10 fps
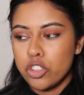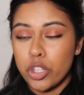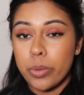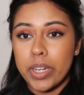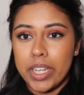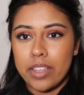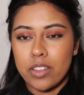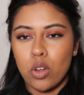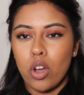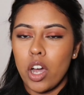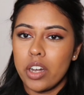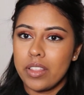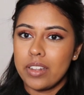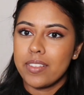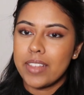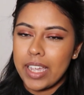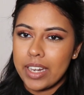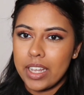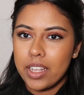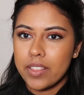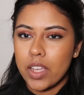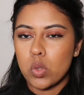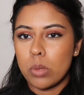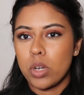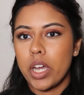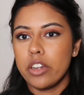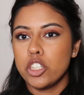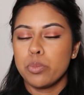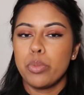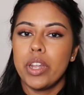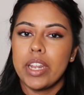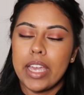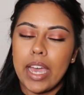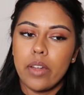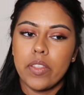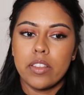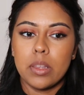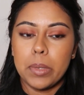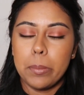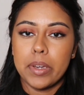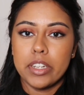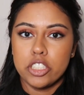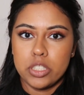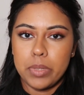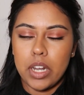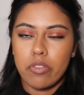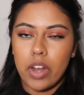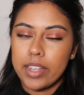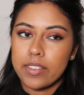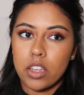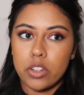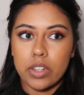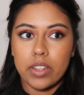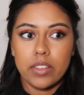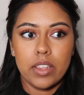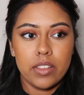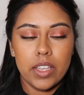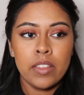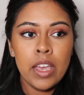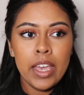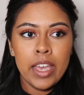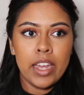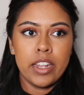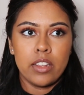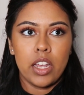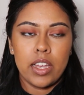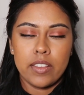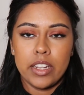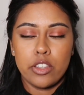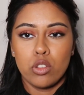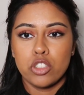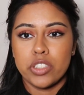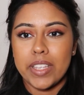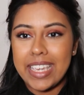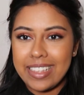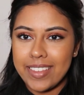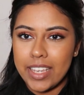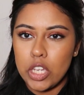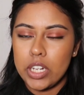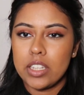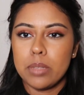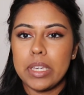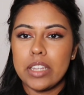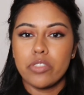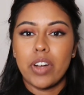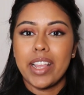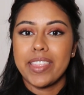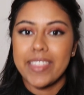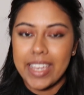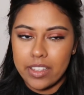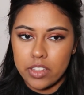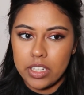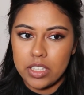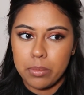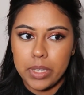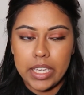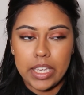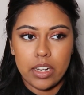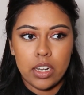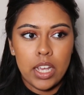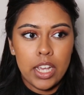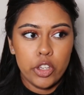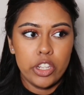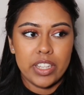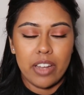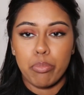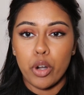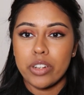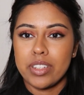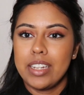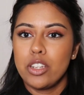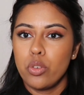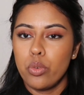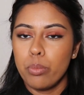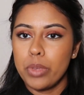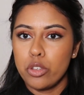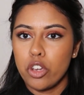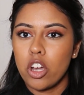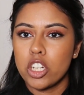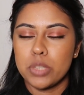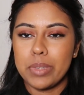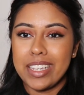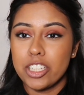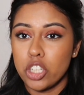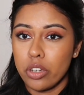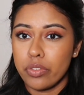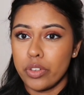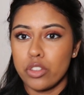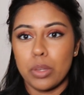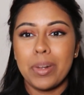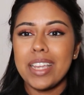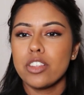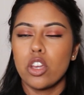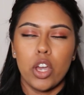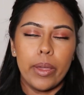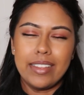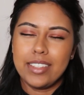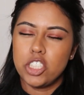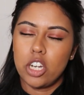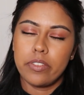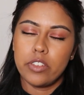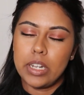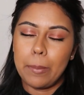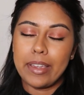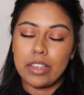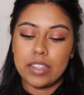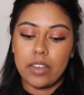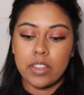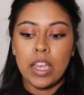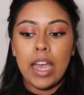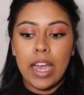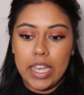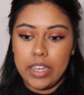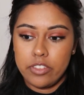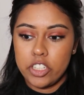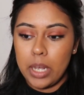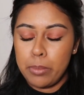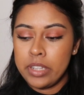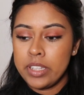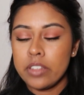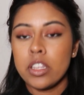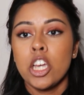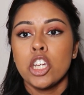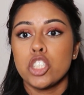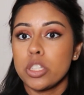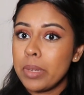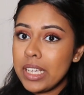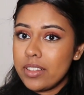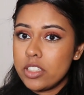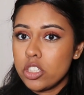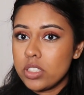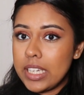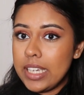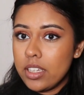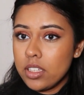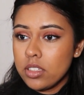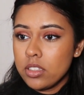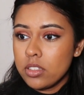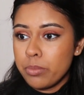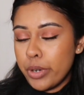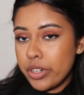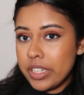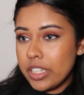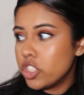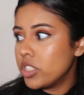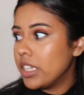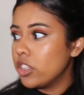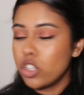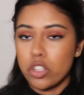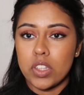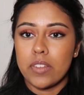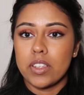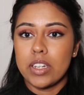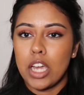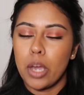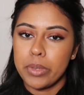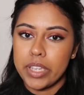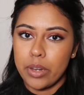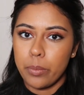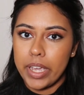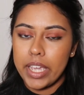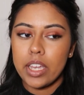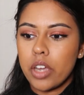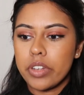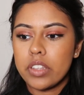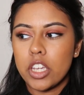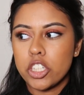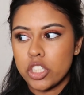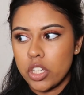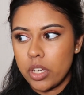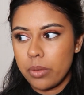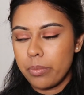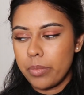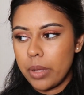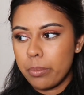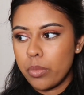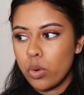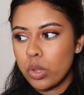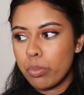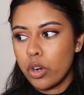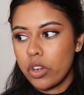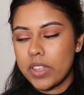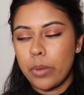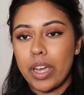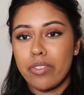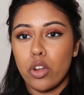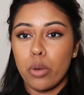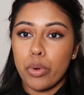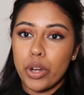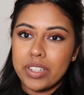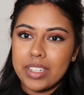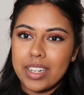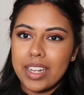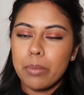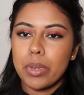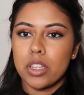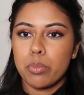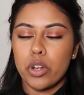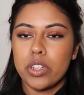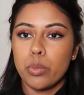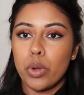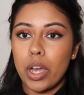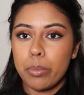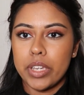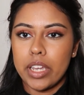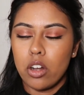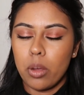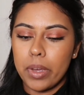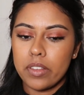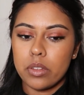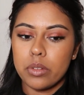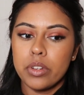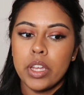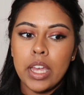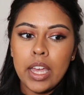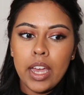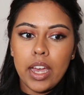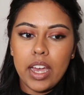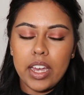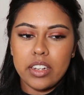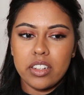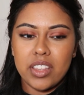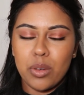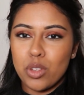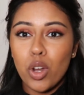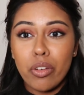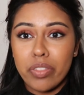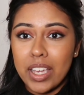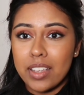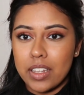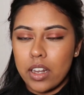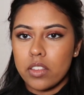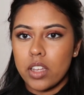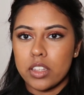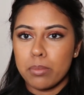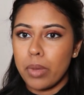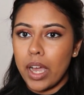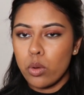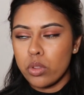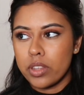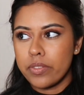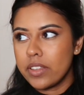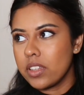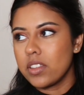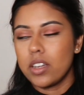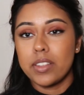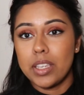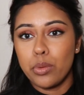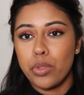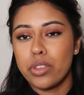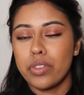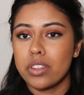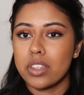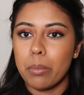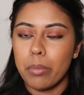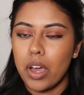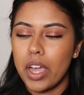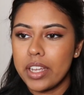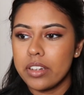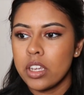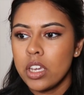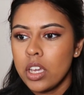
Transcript: doing it is a lot harder than saying it. That's why I'm kind of just putting it out there, so people can just be like, right, start doing this. And it's, like I said, it's not just eating. You need to be in the right things. You need to have protein in your meal. You can't just be eating junk food. So please don't go eating junk food and make yourselves have diabetes. Just eat protein. Just eat the good stuff that can help you gain weight. I researched all the products that would have a lot of protein in it, because protein will help you gain a lot of muscle. And there was a lot of things, and I started to buy all those things. I started to eat all those things combined.